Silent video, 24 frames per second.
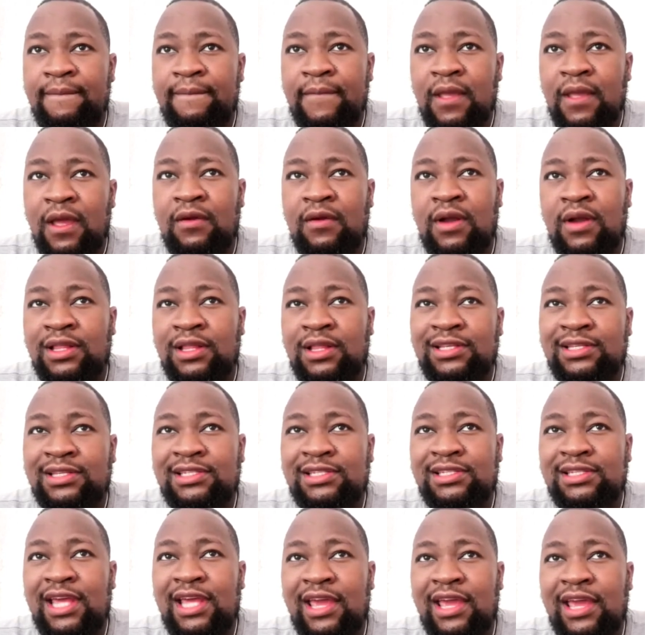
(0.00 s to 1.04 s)
rather
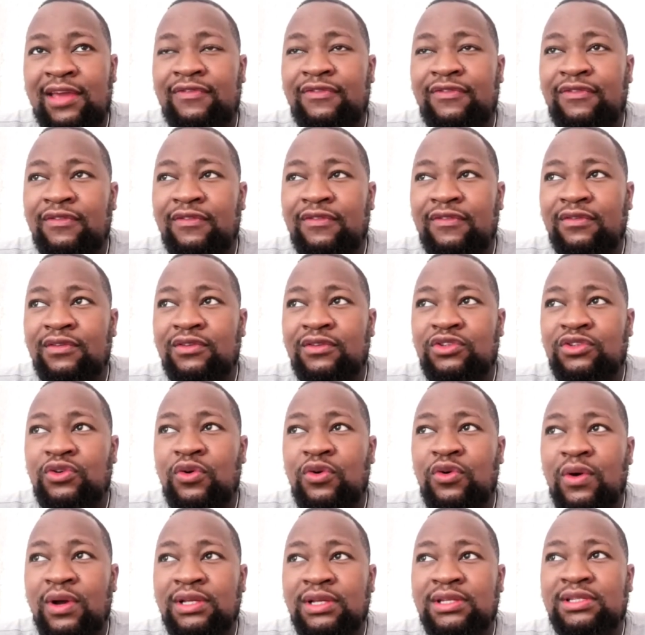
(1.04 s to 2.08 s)
safe
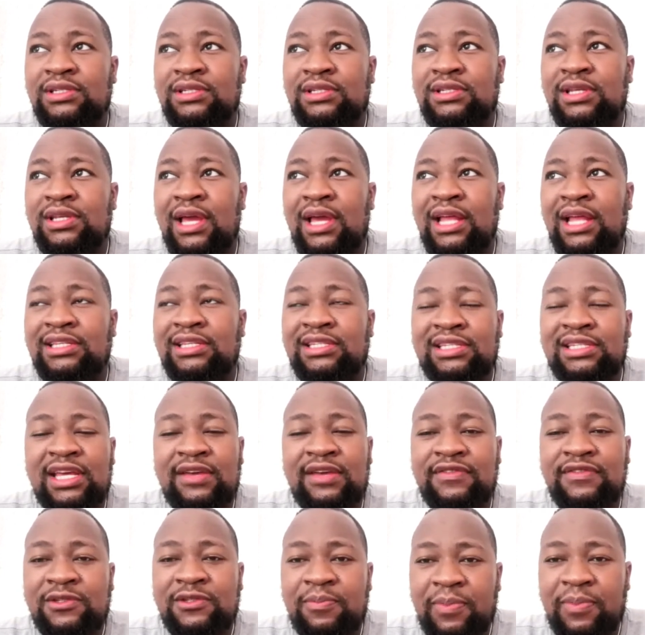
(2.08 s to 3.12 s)
choice and
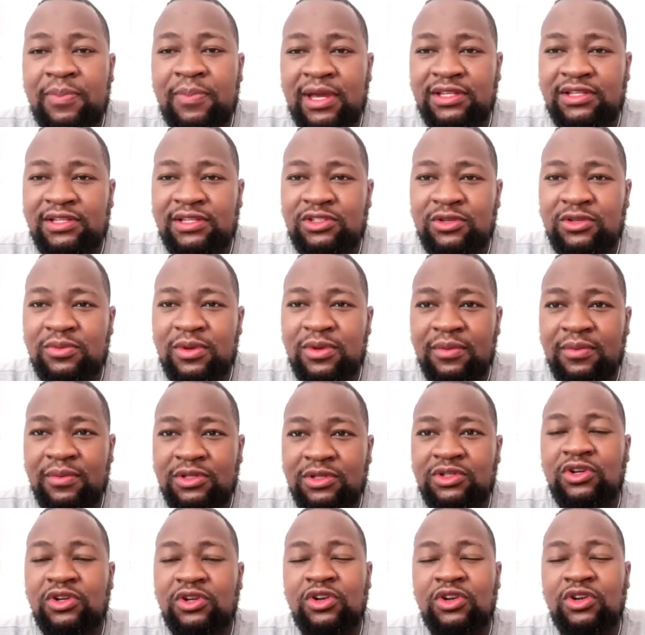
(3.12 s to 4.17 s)
safe space to be able
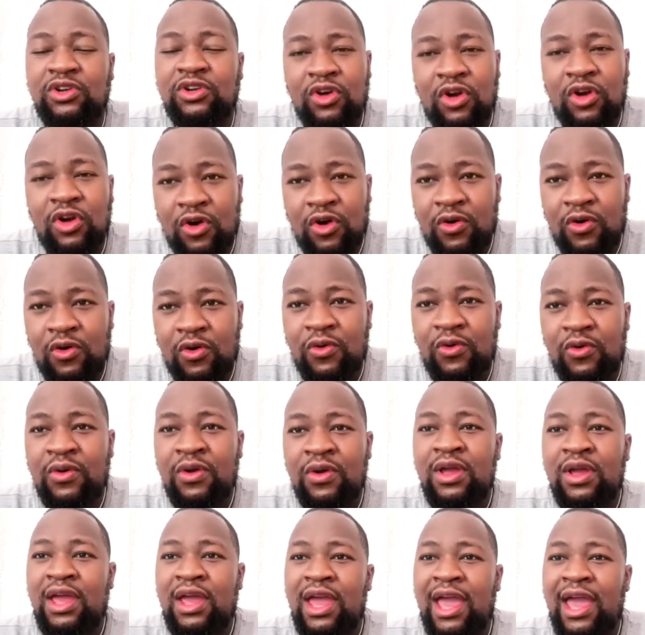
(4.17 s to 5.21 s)
to grow
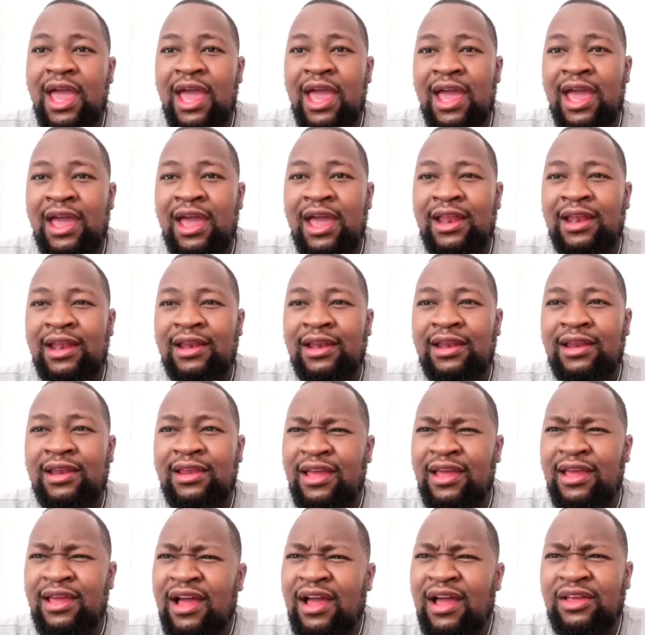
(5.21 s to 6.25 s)
and
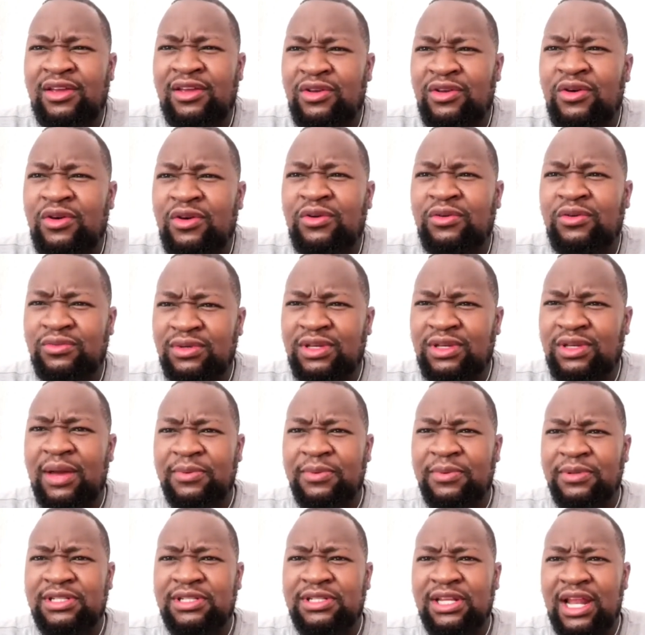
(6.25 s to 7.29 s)

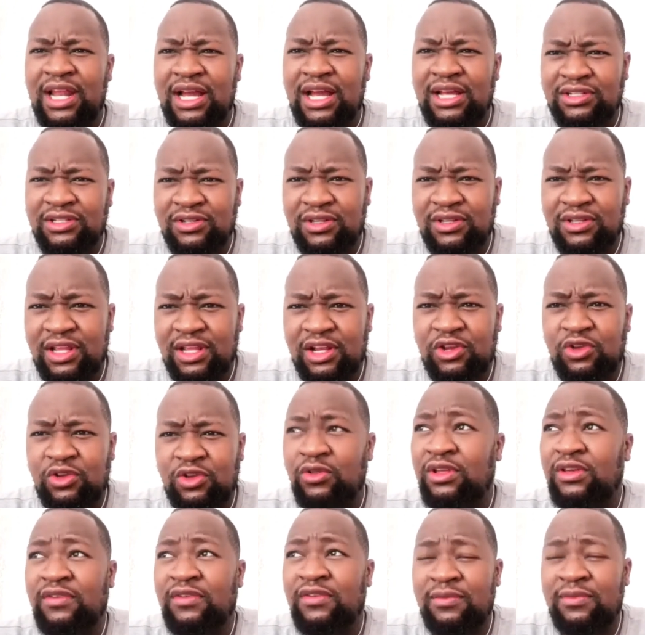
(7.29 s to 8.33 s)
capitalize on that.
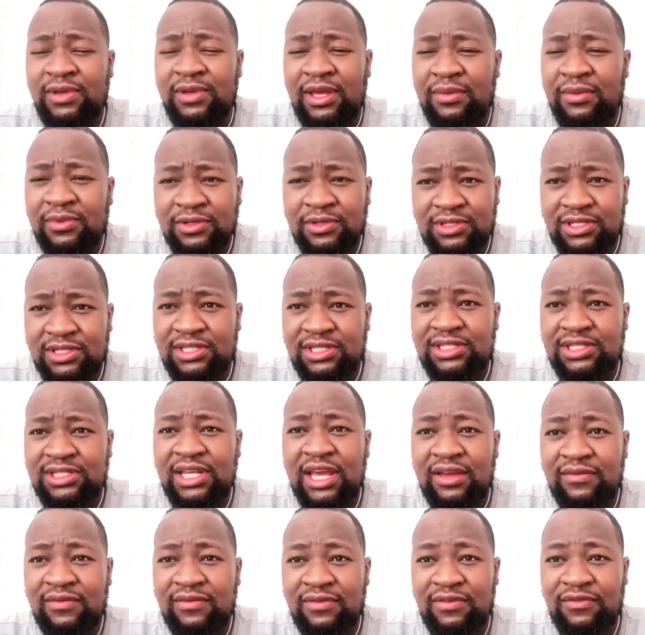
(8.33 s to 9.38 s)
You'll even be able to
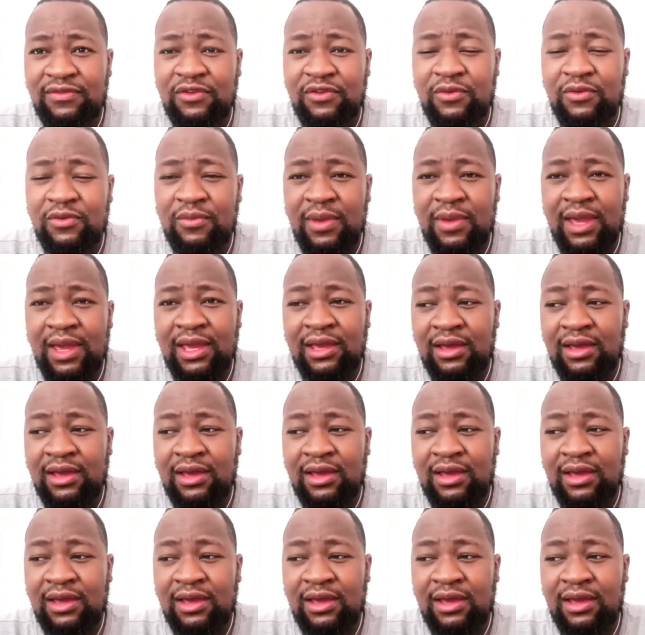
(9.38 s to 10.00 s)
save if you make